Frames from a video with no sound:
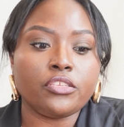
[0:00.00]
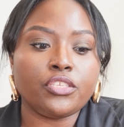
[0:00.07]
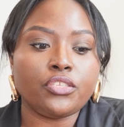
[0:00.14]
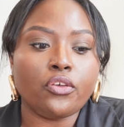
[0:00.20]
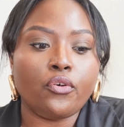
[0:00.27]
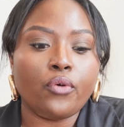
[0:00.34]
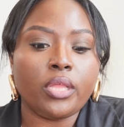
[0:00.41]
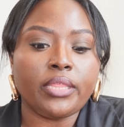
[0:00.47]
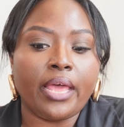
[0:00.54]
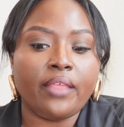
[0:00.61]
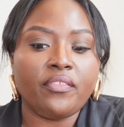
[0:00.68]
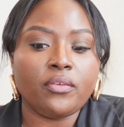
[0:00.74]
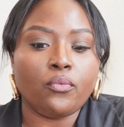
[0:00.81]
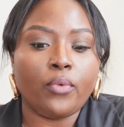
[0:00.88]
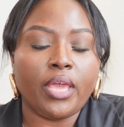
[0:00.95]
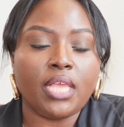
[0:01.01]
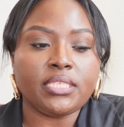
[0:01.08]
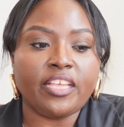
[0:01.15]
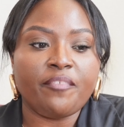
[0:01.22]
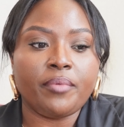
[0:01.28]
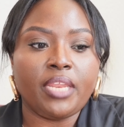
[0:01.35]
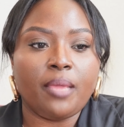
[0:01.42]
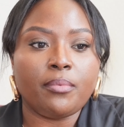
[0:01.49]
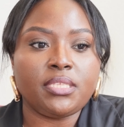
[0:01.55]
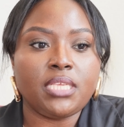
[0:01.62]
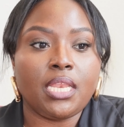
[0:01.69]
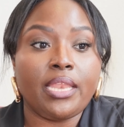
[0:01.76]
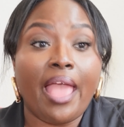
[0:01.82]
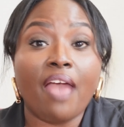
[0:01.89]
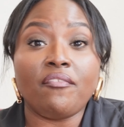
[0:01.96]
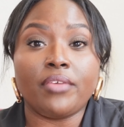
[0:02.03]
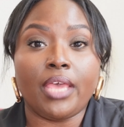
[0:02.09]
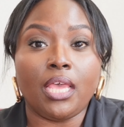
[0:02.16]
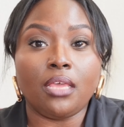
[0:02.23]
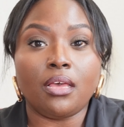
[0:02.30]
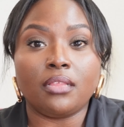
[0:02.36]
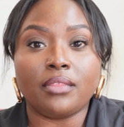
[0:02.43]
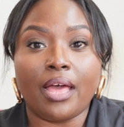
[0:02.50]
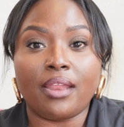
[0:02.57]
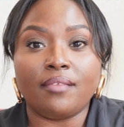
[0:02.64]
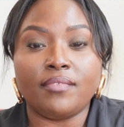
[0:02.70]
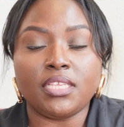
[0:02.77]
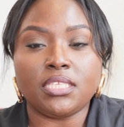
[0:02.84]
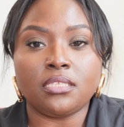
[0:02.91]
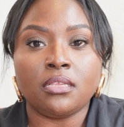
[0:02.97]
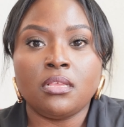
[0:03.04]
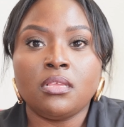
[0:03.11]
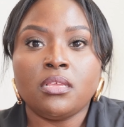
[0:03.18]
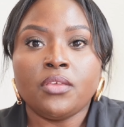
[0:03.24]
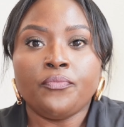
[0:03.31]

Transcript: And so a lot of the ways I've been able to navigate a lot of this